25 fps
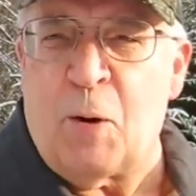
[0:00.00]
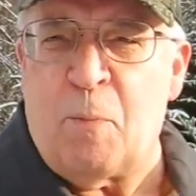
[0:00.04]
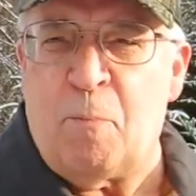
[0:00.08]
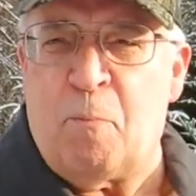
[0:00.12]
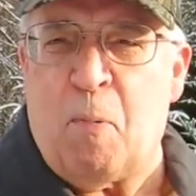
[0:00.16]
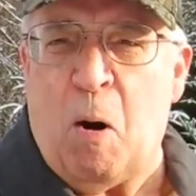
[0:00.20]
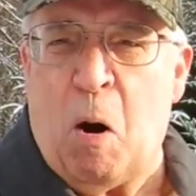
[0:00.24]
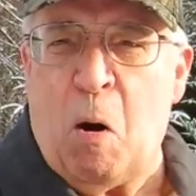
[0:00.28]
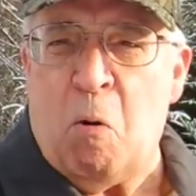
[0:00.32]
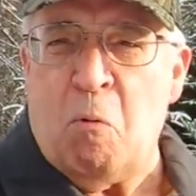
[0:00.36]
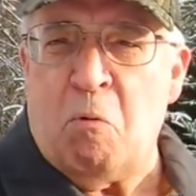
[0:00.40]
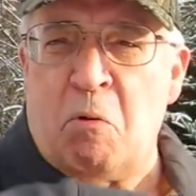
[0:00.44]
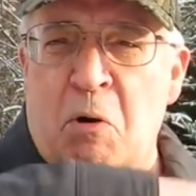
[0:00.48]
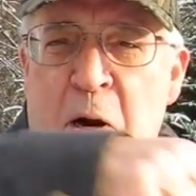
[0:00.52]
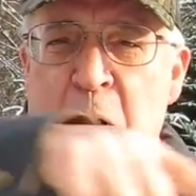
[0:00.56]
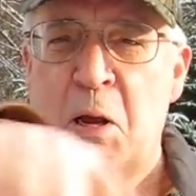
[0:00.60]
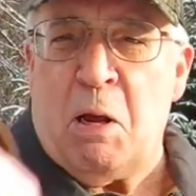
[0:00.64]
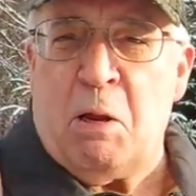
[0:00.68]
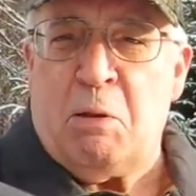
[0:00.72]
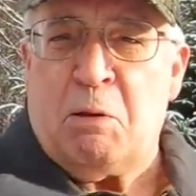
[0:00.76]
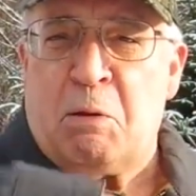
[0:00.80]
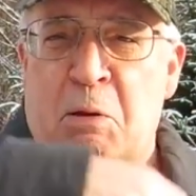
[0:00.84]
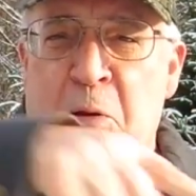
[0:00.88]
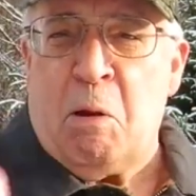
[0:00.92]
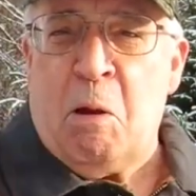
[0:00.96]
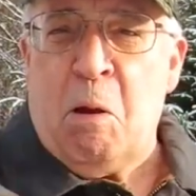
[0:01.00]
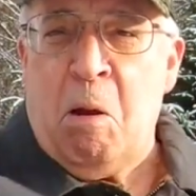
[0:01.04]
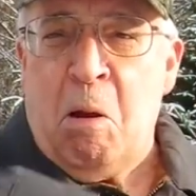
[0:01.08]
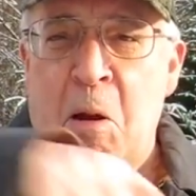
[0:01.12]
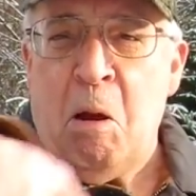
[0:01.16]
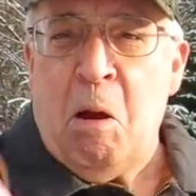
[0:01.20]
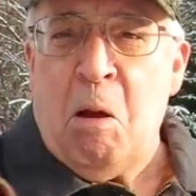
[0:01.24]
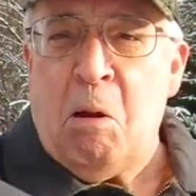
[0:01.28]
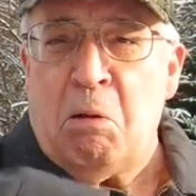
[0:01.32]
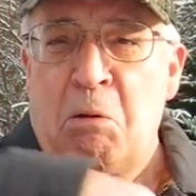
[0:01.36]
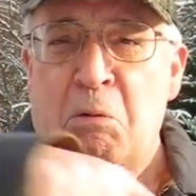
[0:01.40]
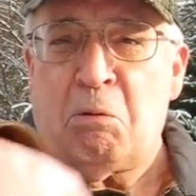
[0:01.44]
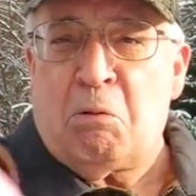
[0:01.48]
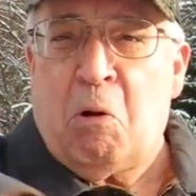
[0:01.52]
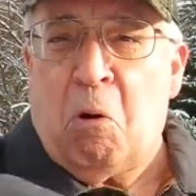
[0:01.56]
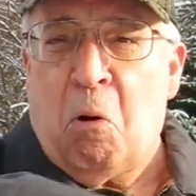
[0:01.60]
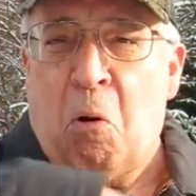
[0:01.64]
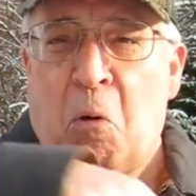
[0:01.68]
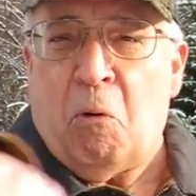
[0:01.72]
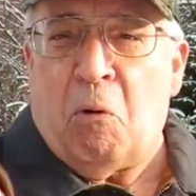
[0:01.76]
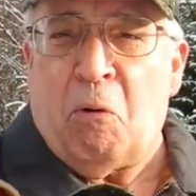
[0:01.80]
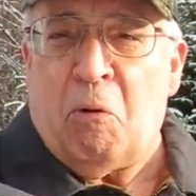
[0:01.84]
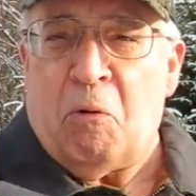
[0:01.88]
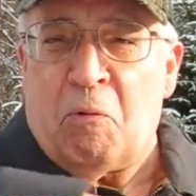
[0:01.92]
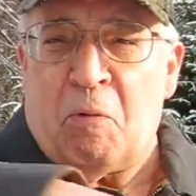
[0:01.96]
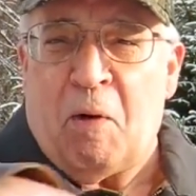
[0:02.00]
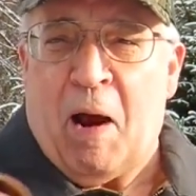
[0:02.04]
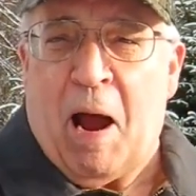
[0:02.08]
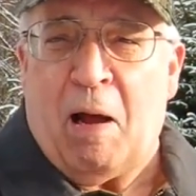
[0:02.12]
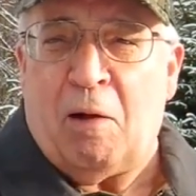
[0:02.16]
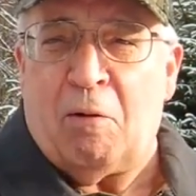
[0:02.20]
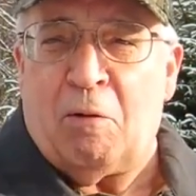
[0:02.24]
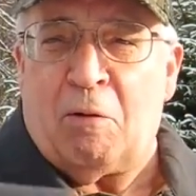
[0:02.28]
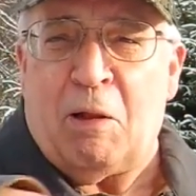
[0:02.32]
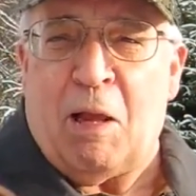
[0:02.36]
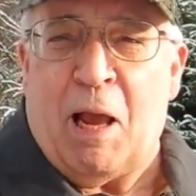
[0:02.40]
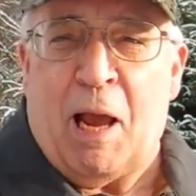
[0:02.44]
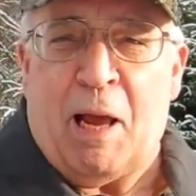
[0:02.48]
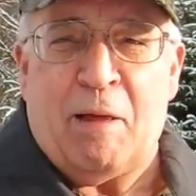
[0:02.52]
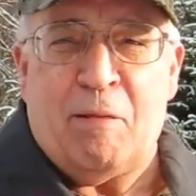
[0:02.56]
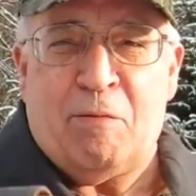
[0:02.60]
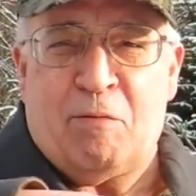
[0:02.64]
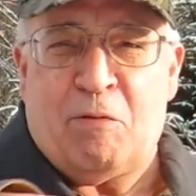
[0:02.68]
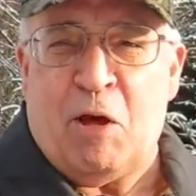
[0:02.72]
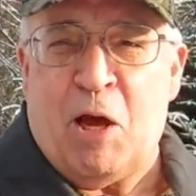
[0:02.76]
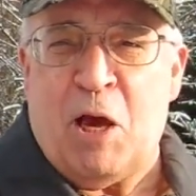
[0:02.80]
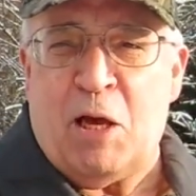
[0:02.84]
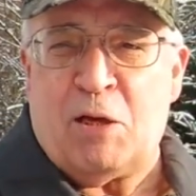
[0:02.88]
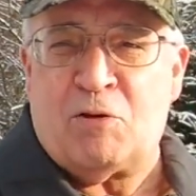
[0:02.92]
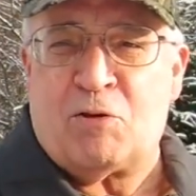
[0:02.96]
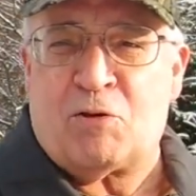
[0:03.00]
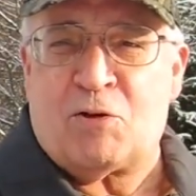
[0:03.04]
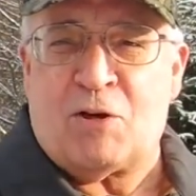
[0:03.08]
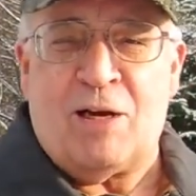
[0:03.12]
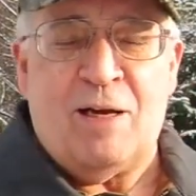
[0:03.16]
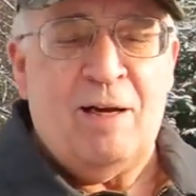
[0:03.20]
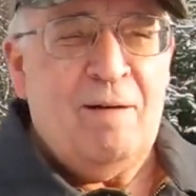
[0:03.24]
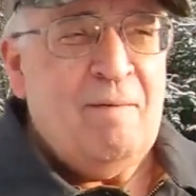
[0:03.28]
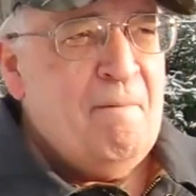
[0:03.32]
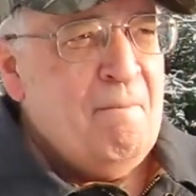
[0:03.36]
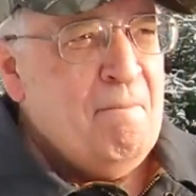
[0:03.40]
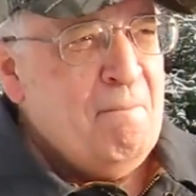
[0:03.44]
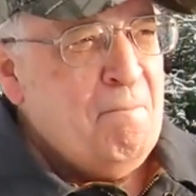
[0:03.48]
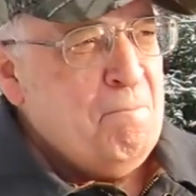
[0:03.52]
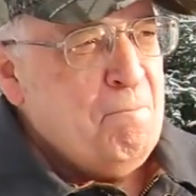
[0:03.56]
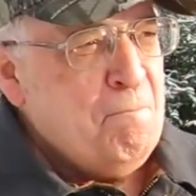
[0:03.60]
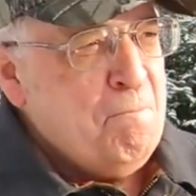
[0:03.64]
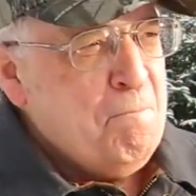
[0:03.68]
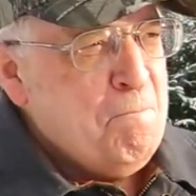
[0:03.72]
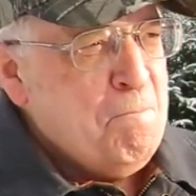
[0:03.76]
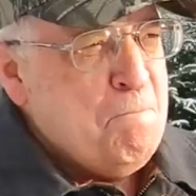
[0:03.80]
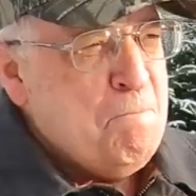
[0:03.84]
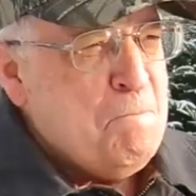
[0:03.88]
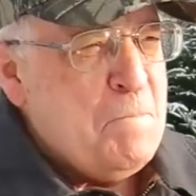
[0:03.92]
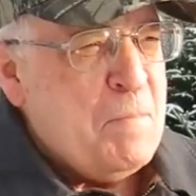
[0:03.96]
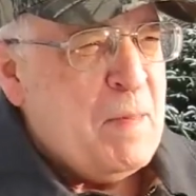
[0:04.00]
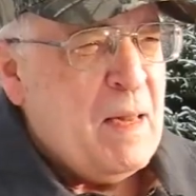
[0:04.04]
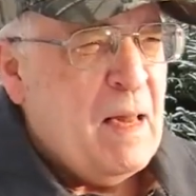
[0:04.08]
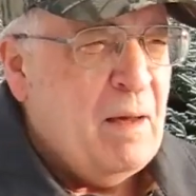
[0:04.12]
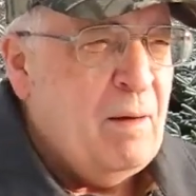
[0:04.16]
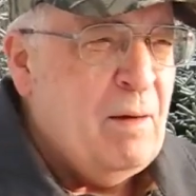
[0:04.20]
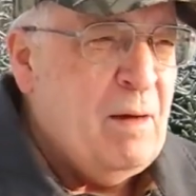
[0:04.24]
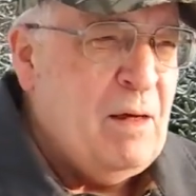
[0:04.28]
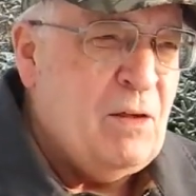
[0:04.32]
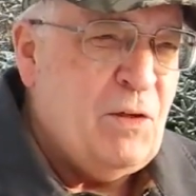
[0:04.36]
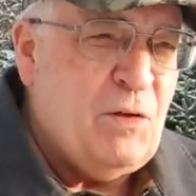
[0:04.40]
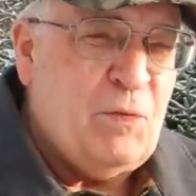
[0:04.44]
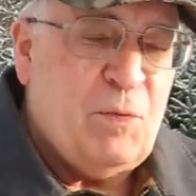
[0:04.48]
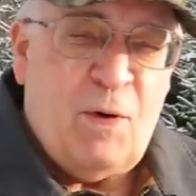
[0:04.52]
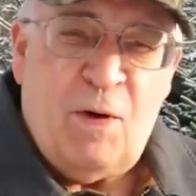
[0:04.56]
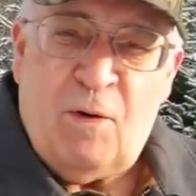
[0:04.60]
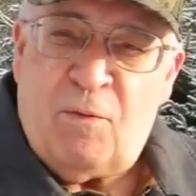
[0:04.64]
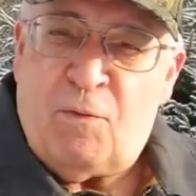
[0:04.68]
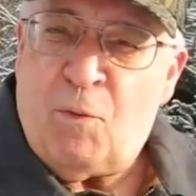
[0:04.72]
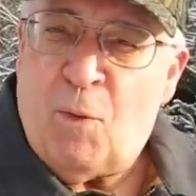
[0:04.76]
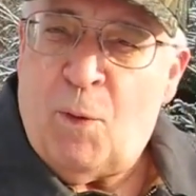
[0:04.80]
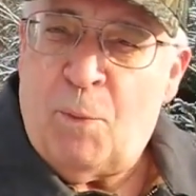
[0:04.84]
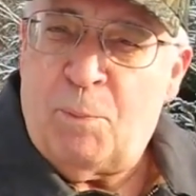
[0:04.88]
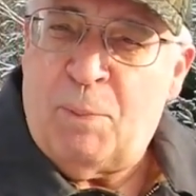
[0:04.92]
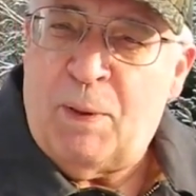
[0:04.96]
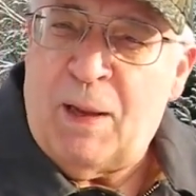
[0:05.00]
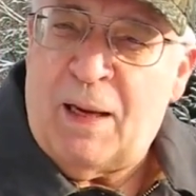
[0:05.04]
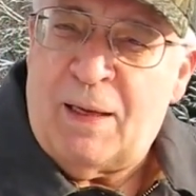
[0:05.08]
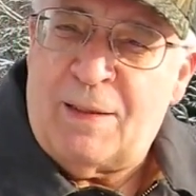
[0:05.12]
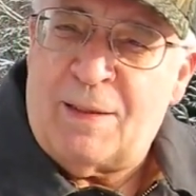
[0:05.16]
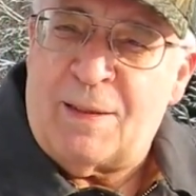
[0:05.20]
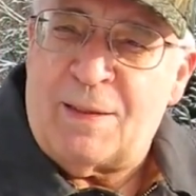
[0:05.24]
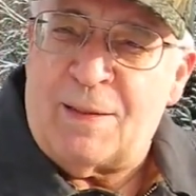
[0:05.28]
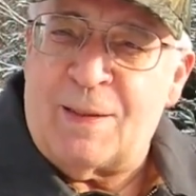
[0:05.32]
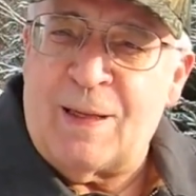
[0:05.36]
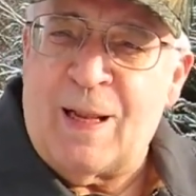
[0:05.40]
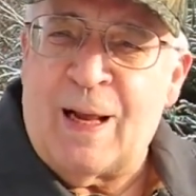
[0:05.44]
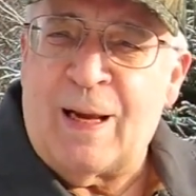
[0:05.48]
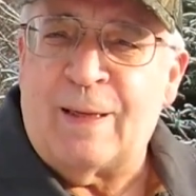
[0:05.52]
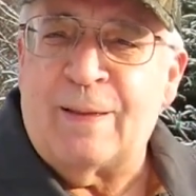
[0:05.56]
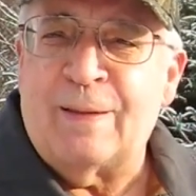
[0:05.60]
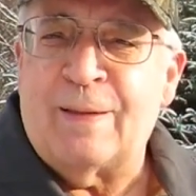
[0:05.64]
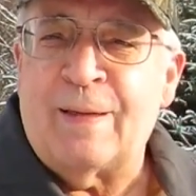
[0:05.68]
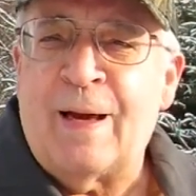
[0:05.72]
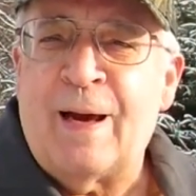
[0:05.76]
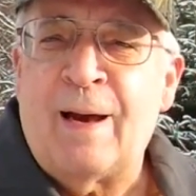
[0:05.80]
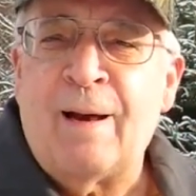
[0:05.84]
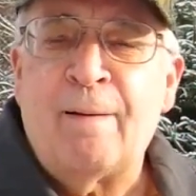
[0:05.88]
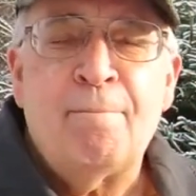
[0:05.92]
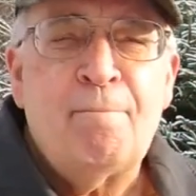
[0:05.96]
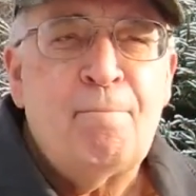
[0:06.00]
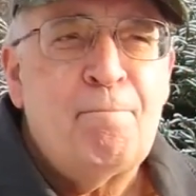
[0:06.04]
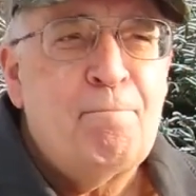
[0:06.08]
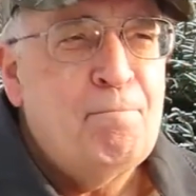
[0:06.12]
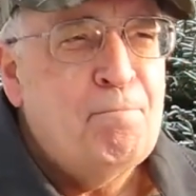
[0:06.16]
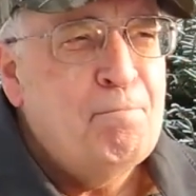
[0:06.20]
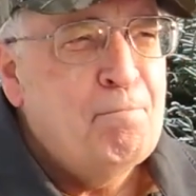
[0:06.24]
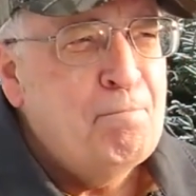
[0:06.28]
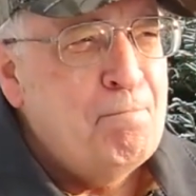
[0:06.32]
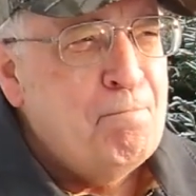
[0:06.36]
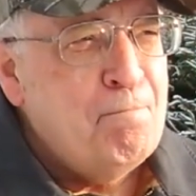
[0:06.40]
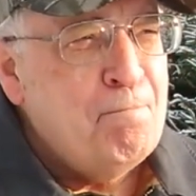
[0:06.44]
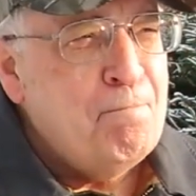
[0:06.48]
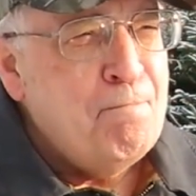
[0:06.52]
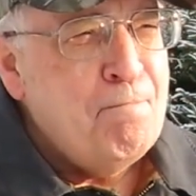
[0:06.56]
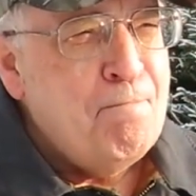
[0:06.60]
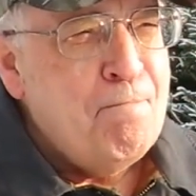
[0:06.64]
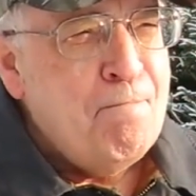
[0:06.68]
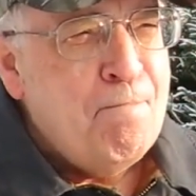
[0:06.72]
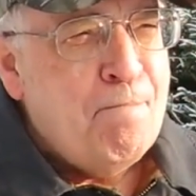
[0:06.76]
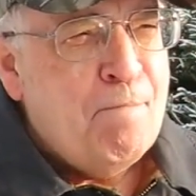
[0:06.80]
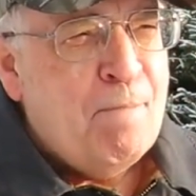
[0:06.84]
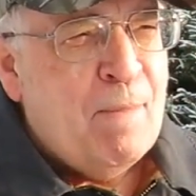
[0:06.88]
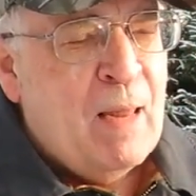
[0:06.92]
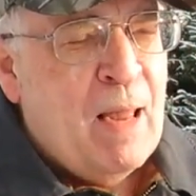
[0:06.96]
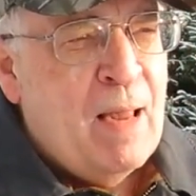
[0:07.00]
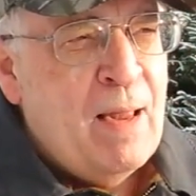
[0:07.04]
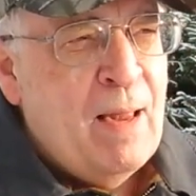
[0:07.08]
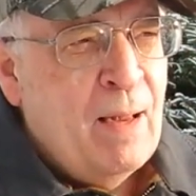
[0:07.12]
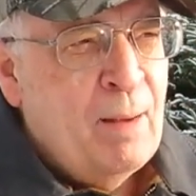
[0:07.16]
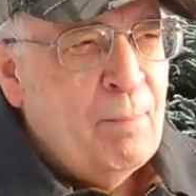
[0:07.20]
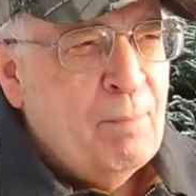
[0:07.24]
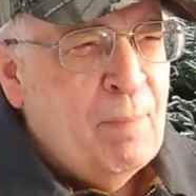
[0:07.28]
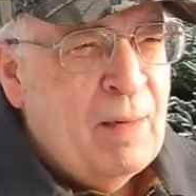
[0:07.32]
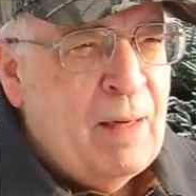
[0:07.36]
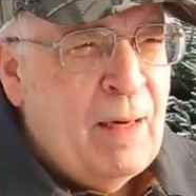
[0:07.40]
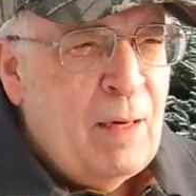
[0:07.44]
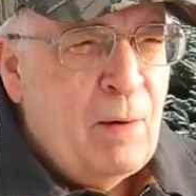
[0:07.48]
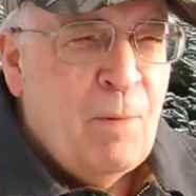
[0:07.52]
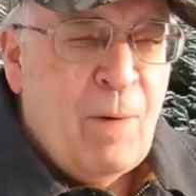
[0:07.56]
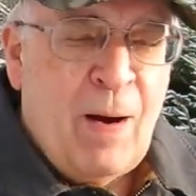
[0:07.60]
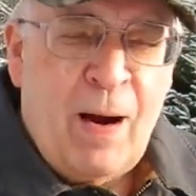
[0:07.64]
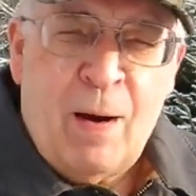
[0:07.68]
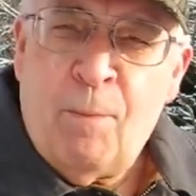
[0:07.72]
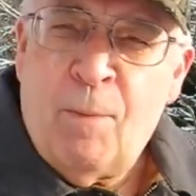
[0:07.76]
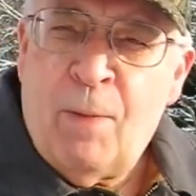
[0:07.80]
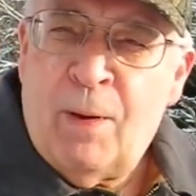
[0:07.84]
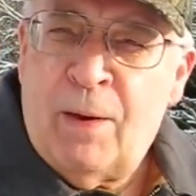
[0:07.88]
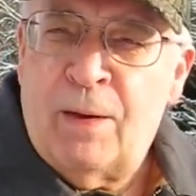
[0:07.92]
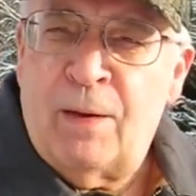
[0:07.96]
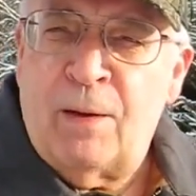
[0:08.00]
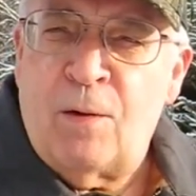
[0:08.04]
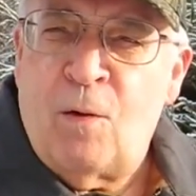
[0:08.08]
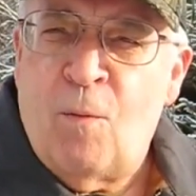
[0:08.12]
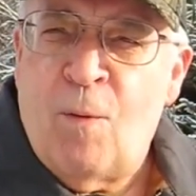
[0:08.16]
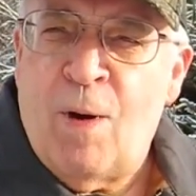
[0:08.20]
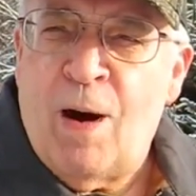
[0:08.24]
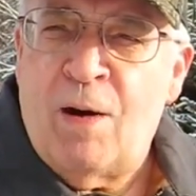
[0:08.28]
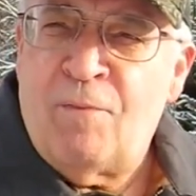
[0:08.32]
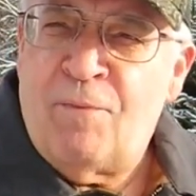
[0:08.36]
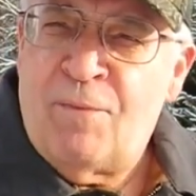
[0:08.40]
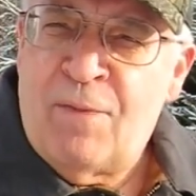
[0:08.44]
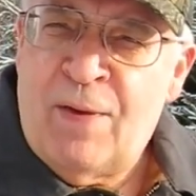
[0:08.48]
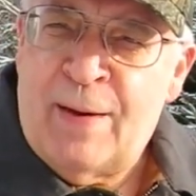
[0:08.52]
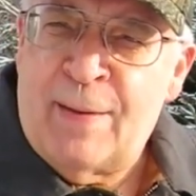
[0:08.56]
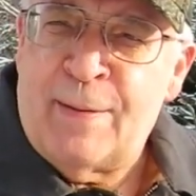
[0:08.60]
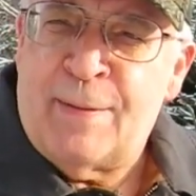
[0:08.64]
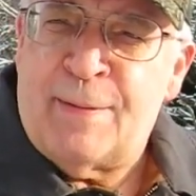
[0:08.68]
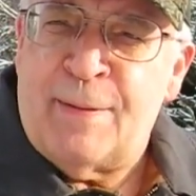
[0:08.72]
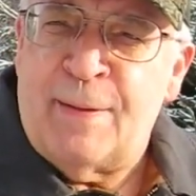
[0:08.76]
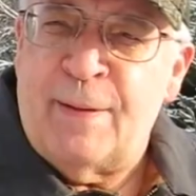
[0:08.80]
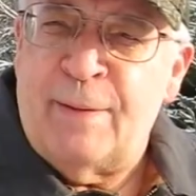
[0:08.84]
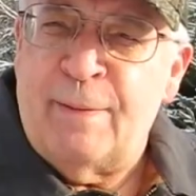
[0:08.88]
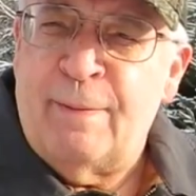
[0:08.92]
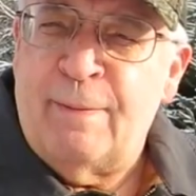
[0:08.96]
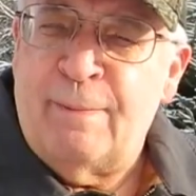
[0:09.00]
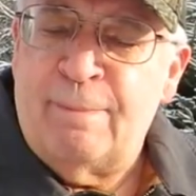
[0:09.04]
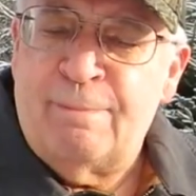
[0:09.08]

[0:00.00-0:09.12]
your boat, it's going around like this. There's 3 or 4 places like that. But anyway, I wanted to go out fishing.